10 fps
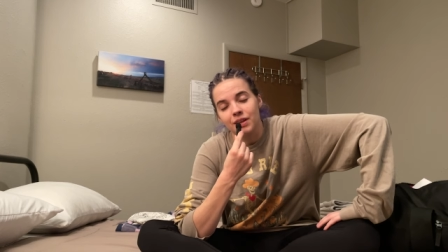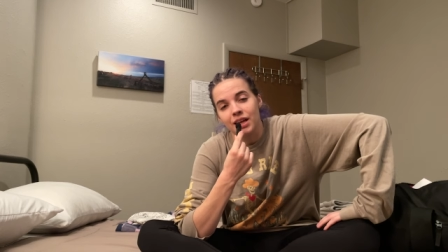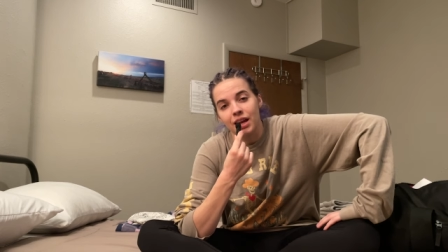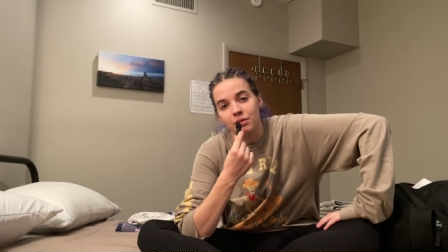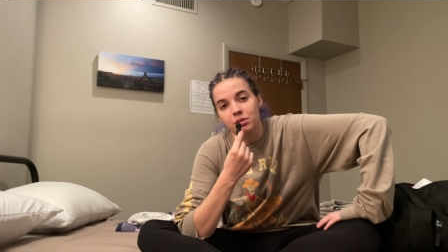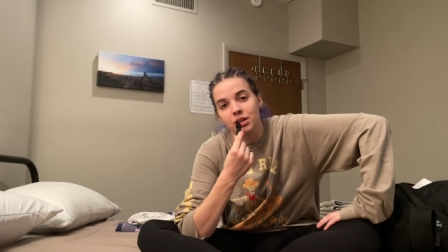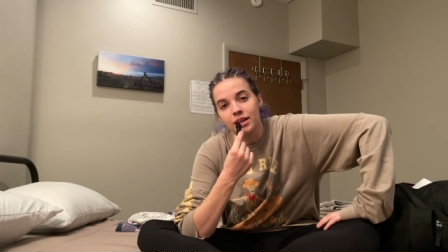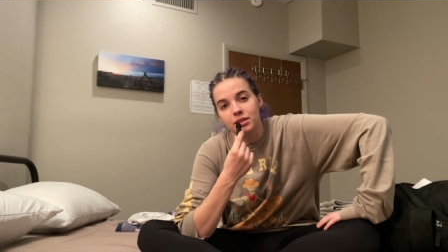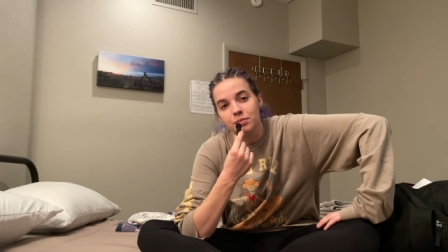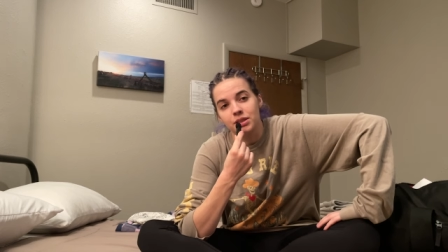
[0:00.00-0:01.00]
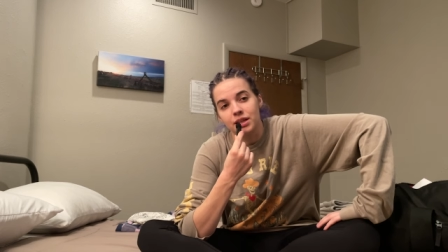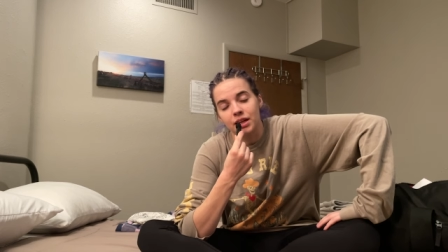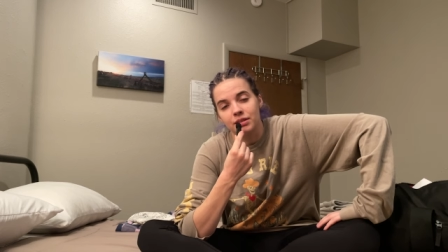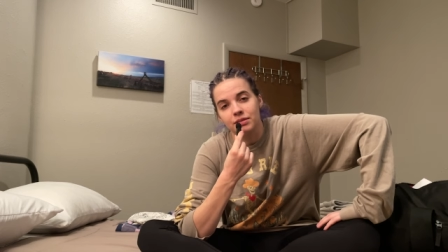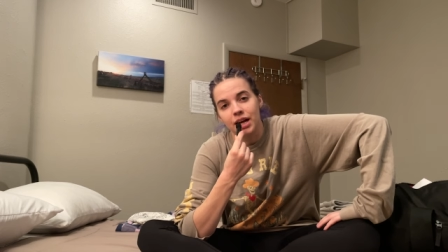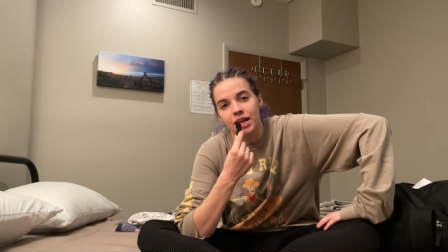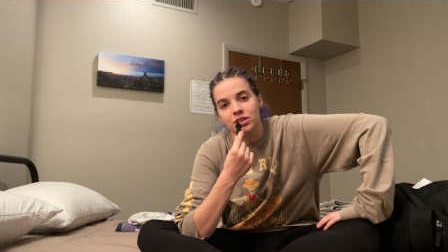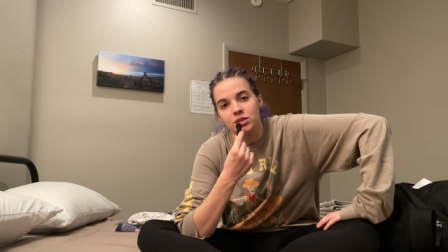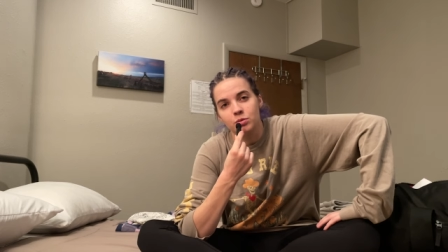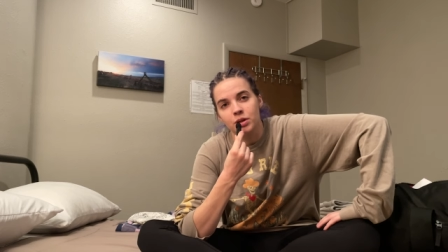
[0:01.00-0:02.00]
And I will glad to be done. I
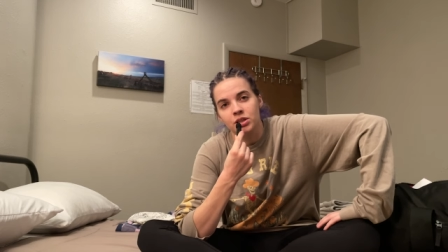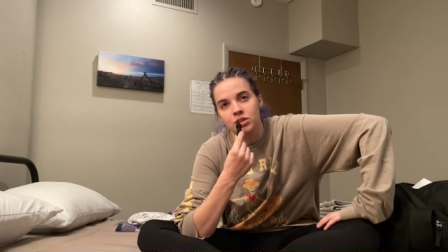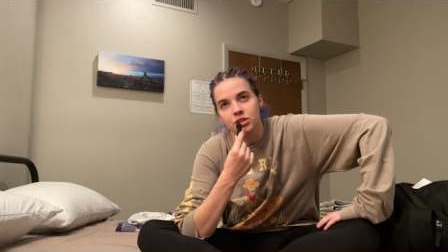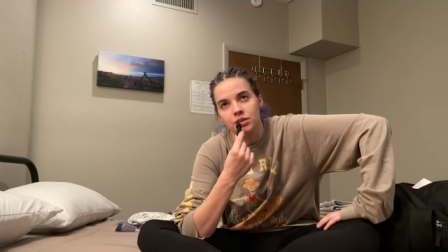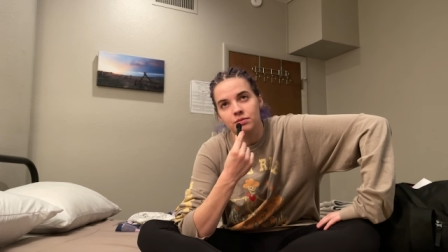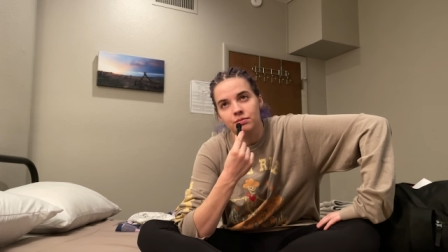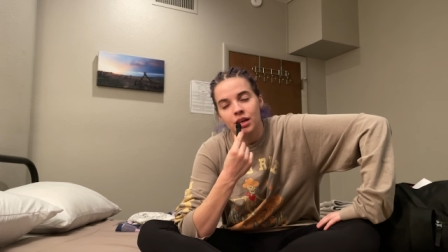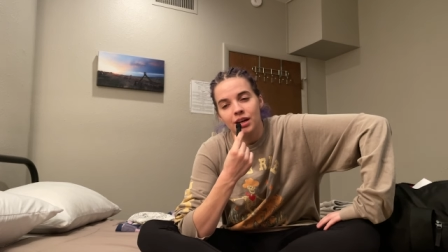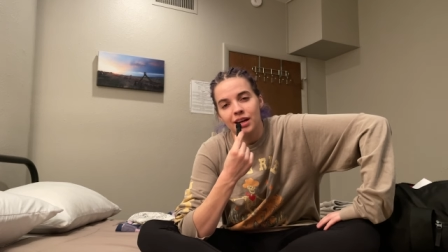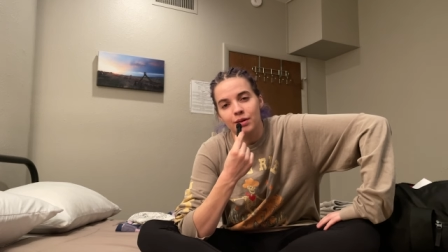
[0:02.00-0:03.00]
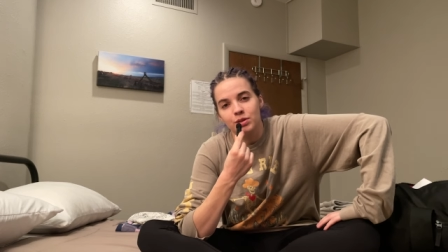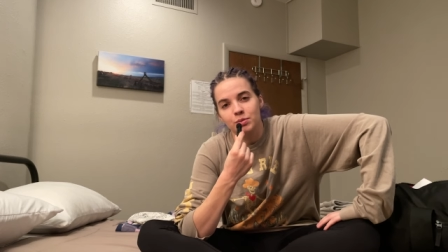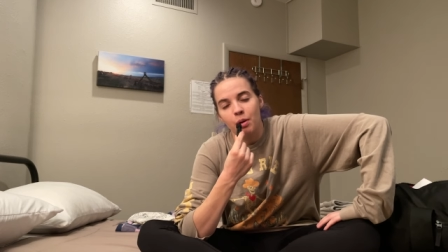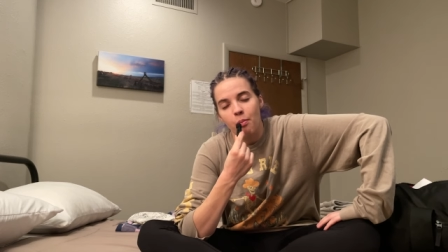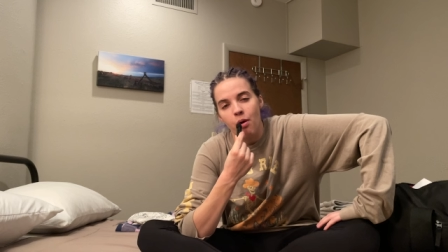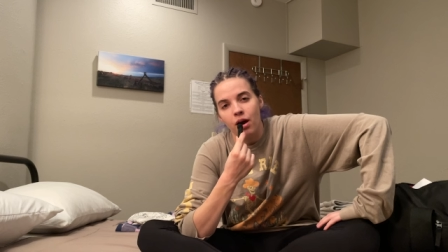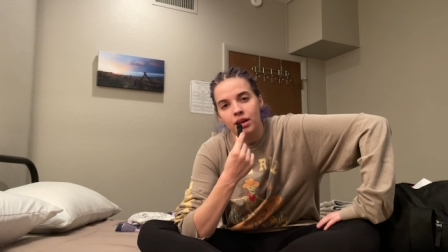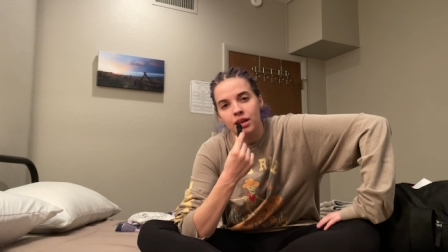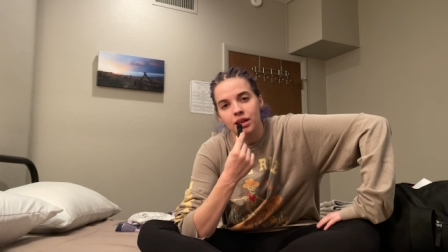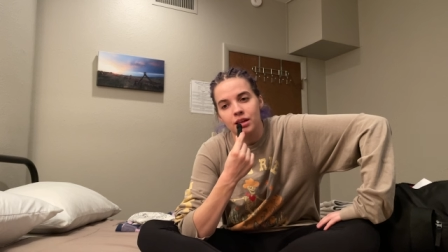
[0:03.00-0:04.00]
just wish, I wish my
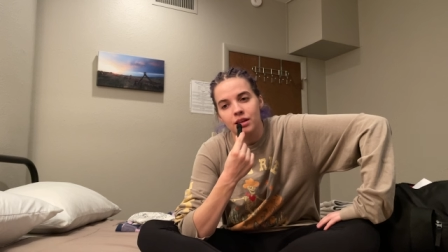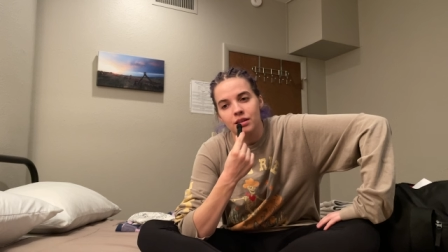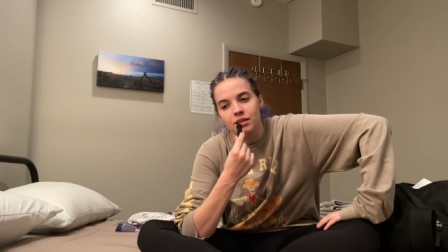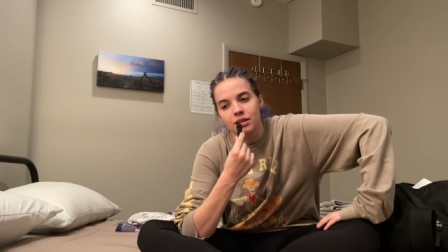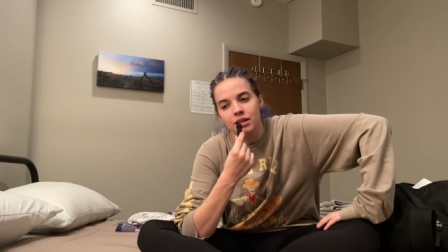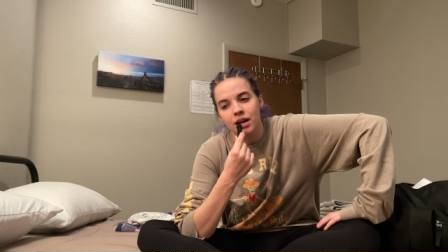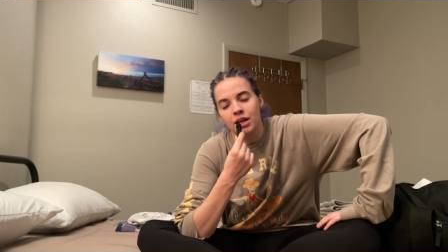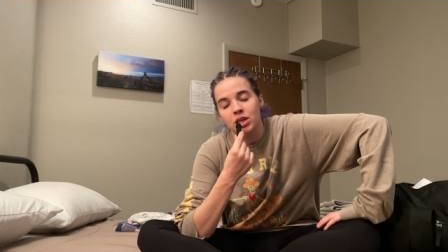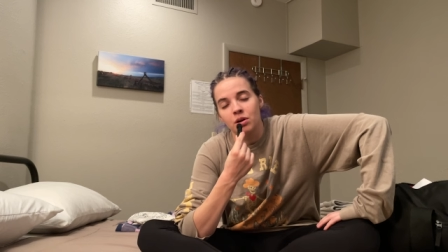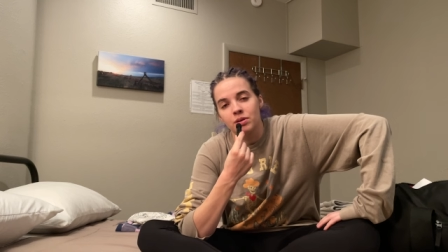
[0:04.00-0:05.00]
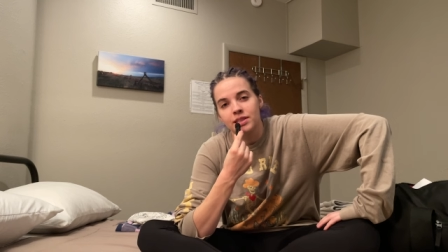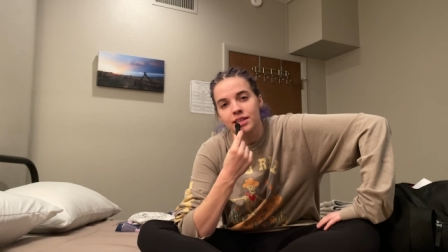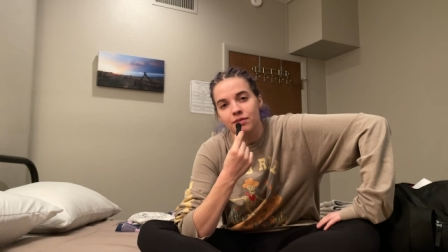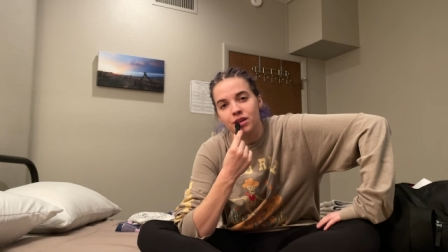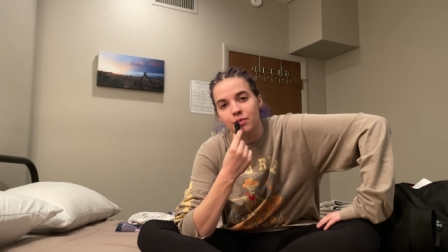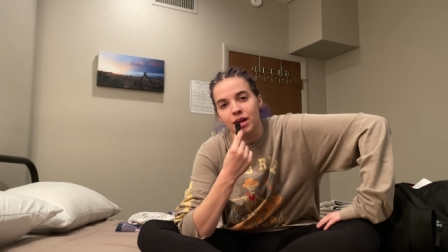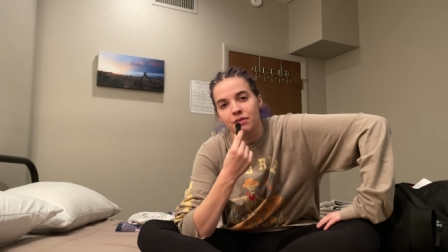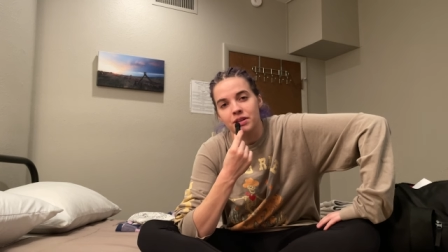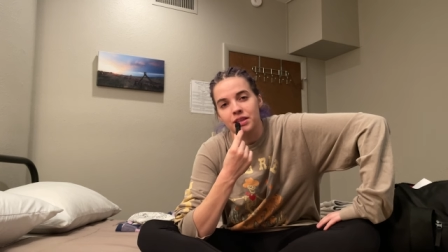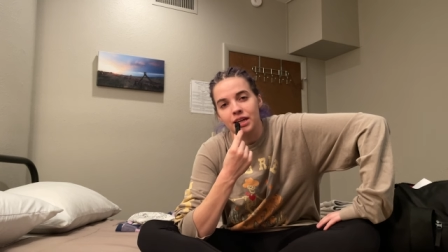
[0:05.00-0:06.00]
body, I know it's giving me
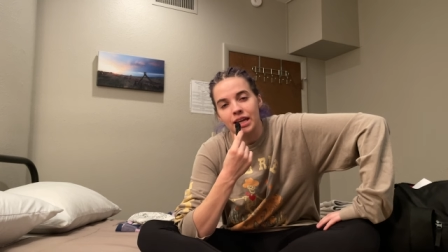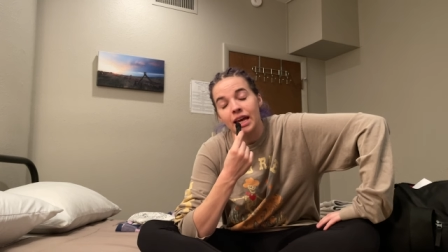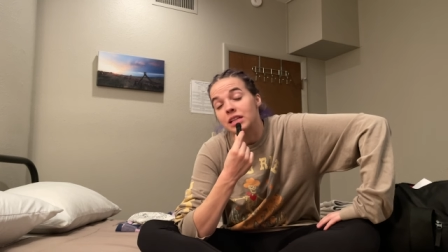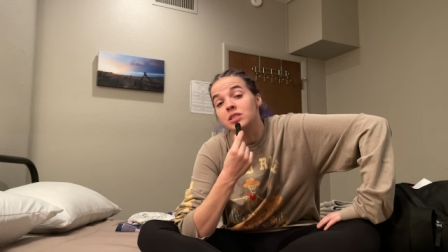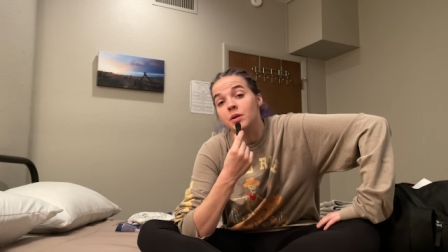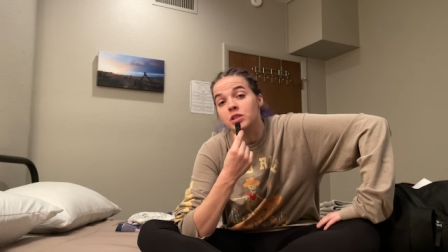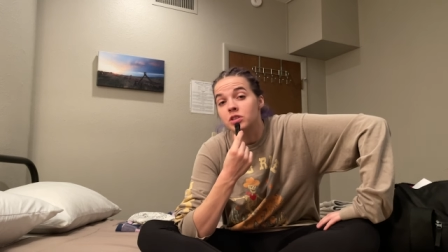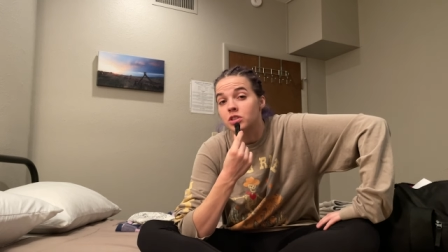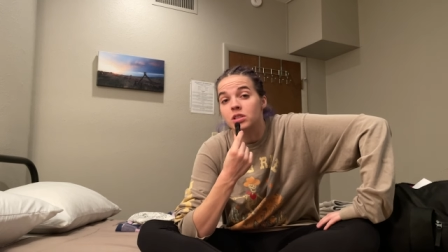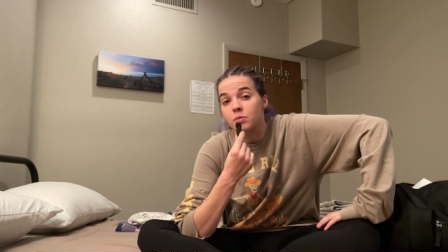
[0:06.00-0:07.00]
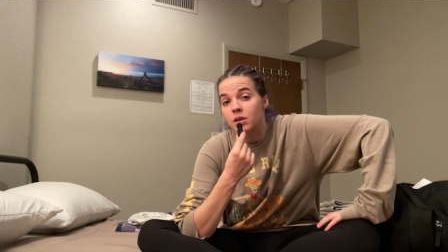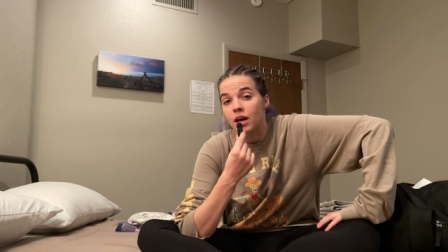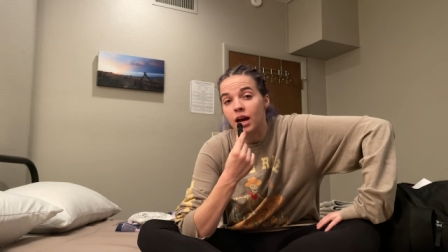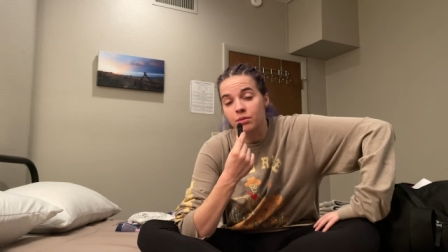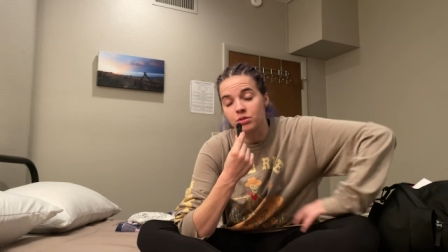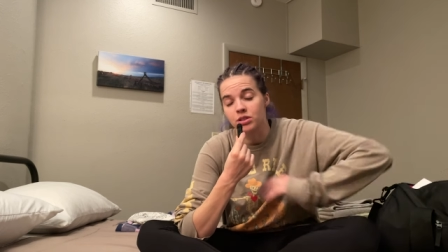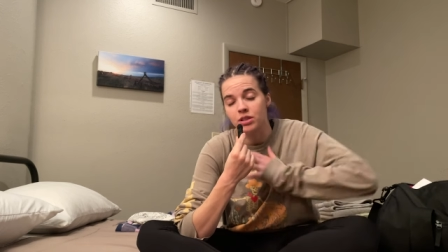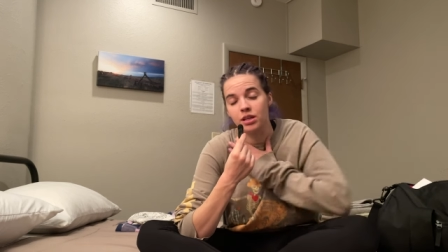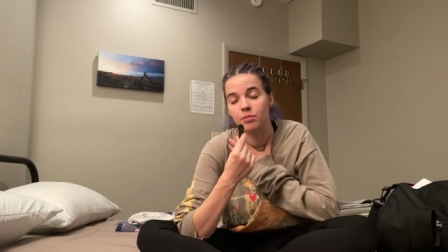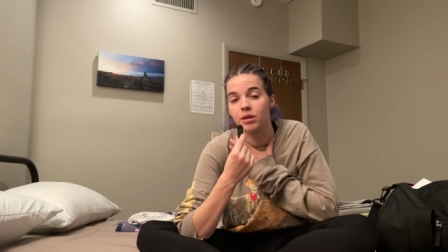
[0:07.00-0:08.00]
everything it can. So I should just be, I'm
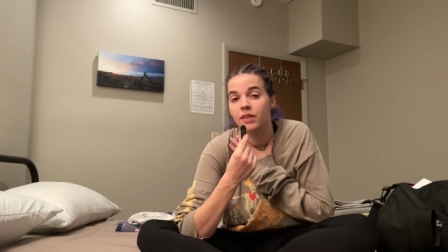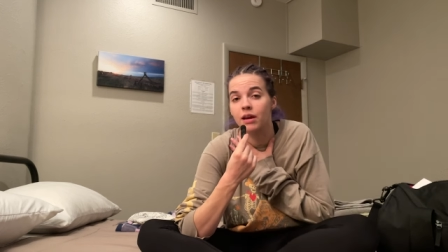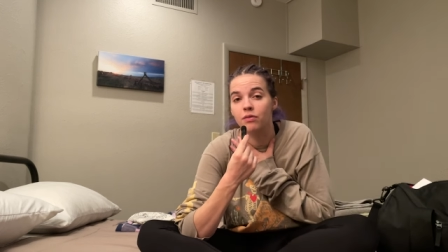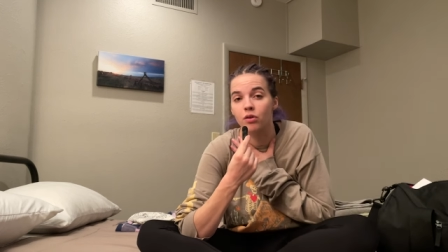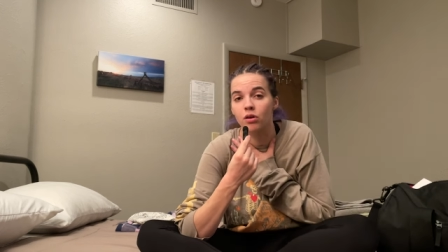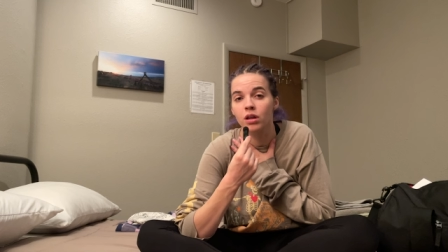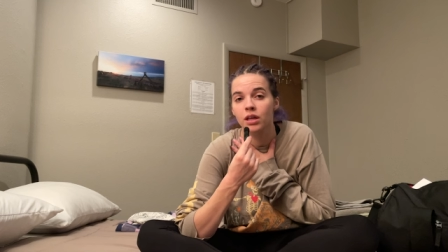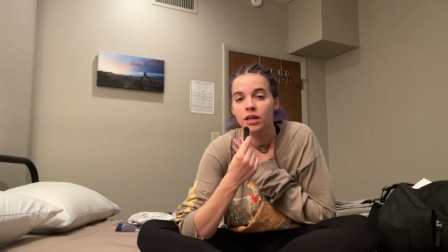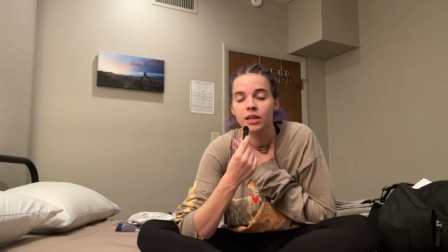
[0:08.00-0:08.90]
just going to be thankful